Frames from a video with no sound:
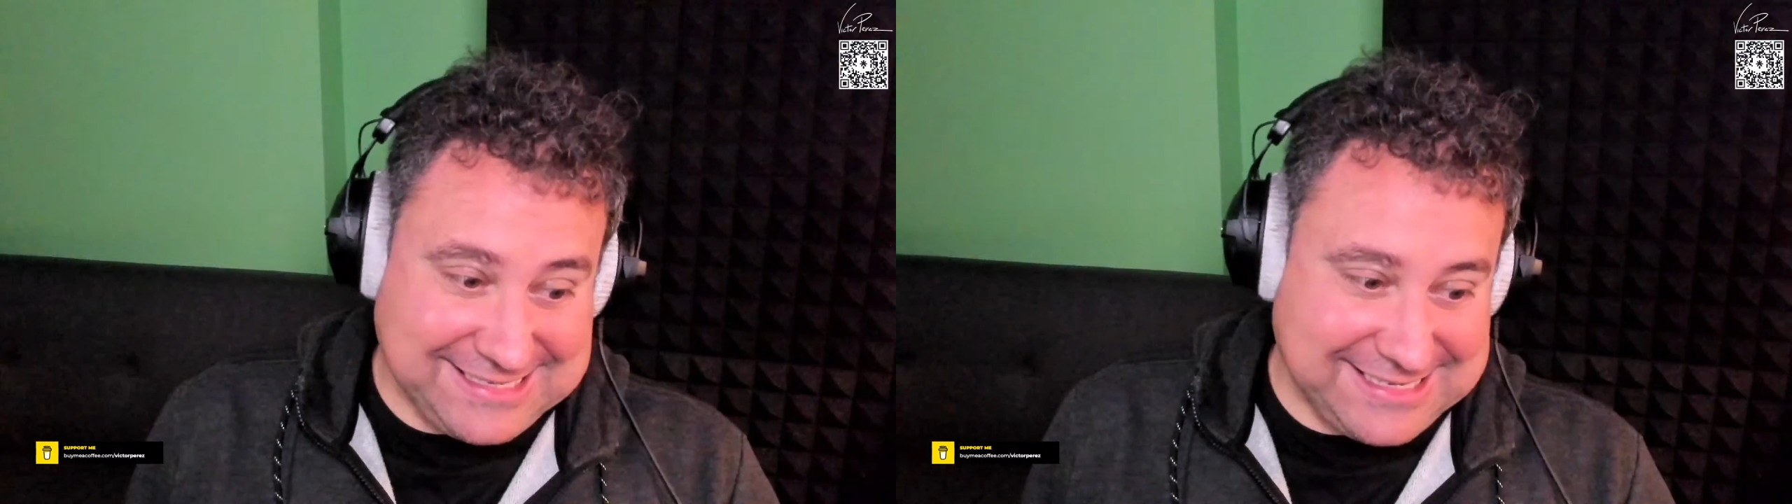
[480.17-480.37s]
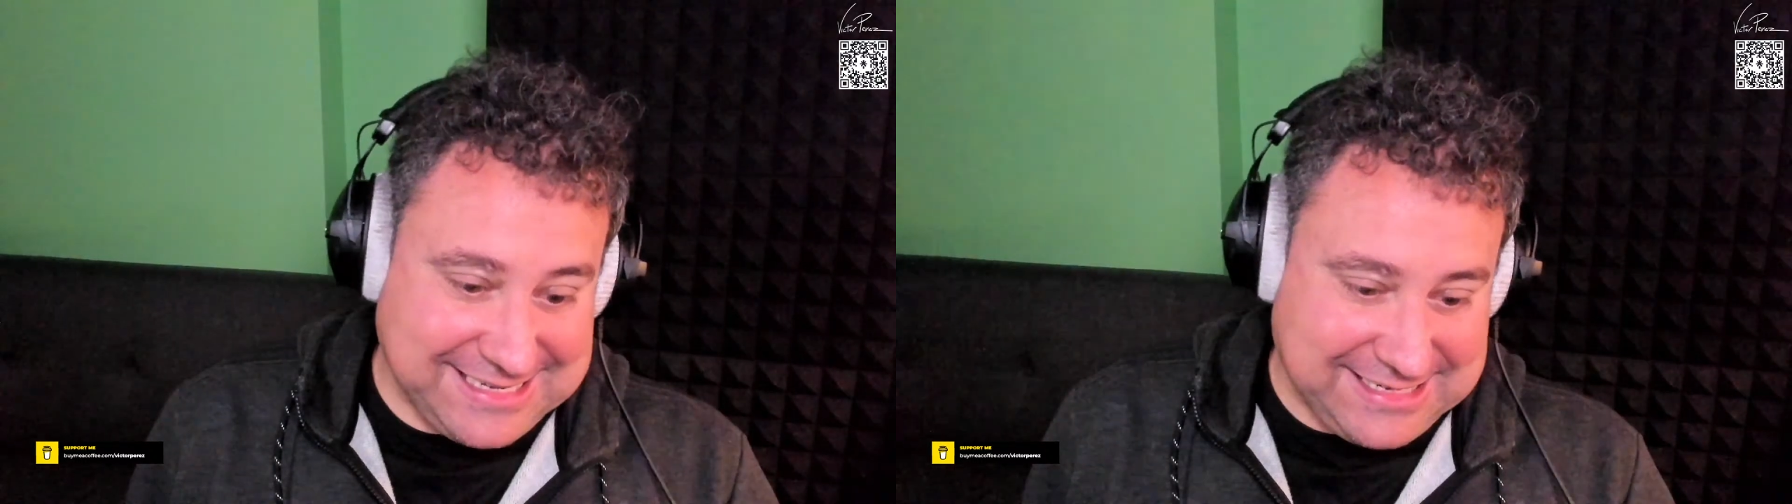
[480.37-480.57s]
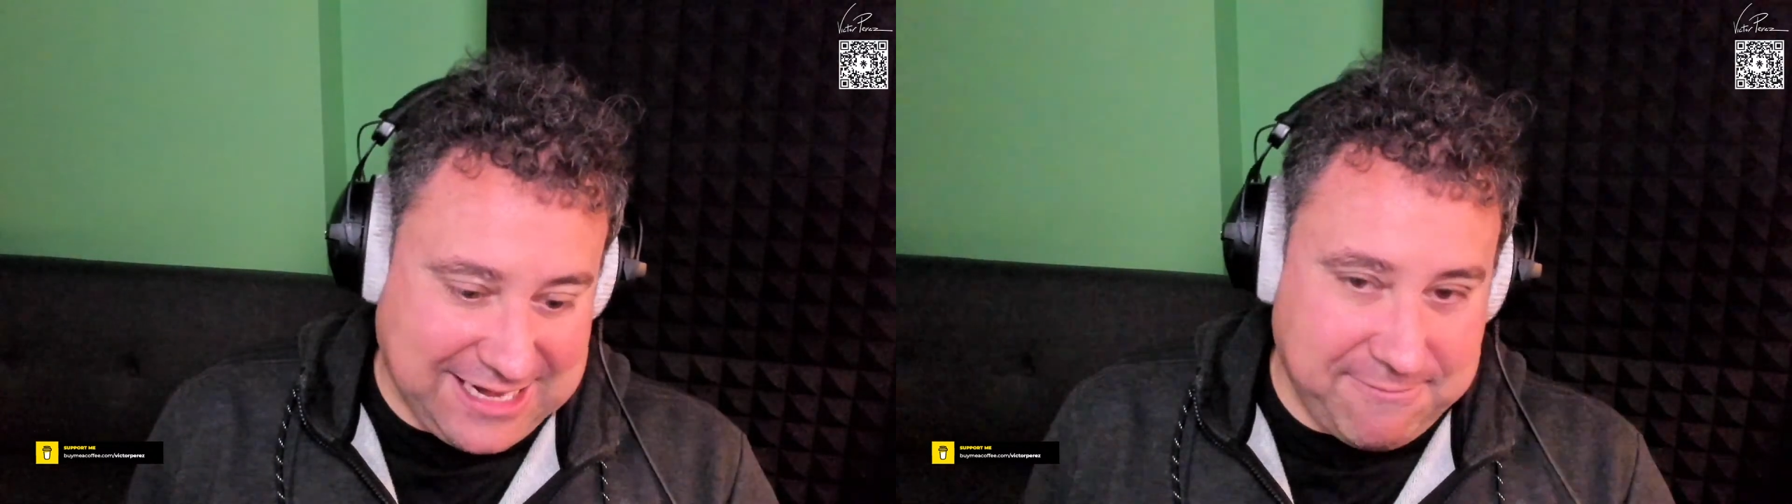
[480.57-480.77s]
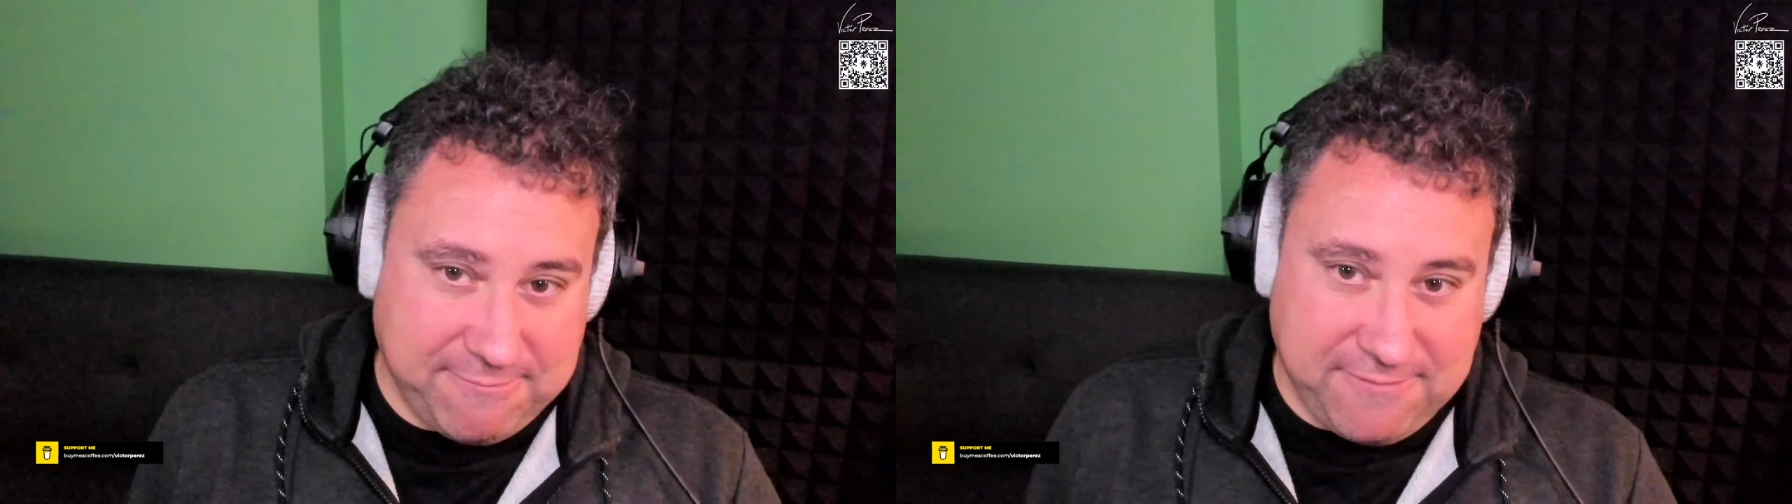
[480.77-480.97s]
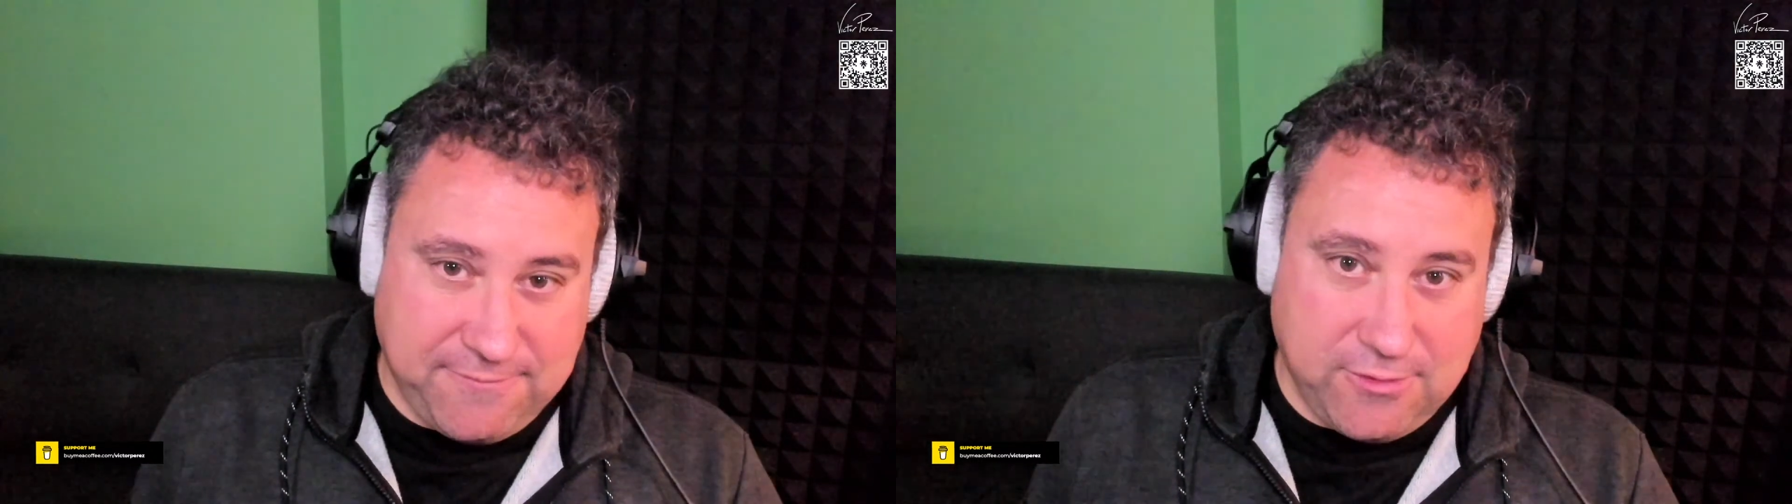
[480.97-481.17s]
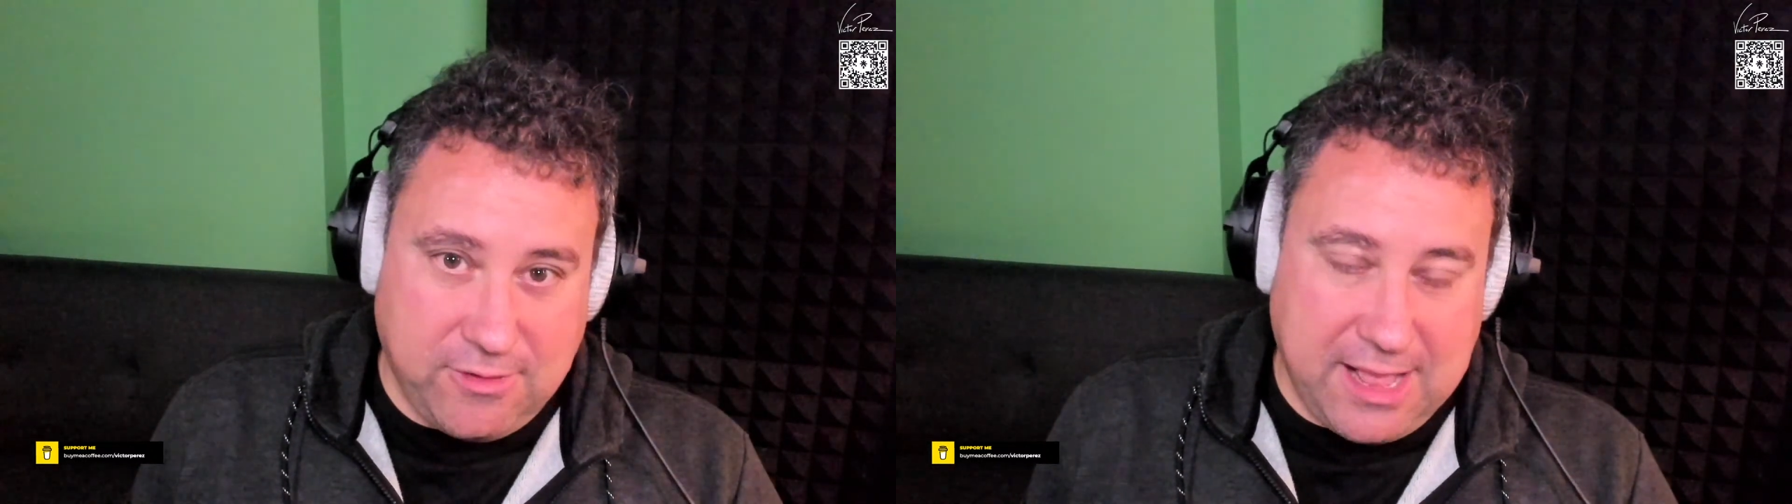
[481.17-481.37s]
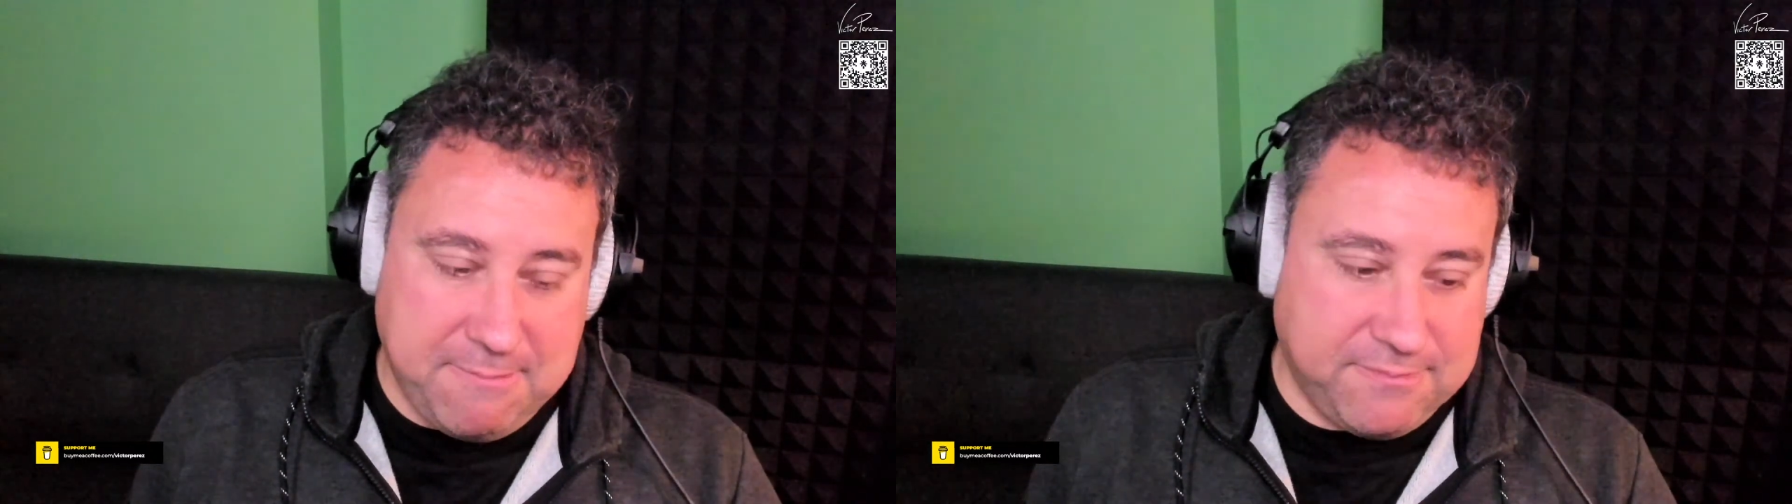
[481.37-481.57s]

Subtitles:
never before.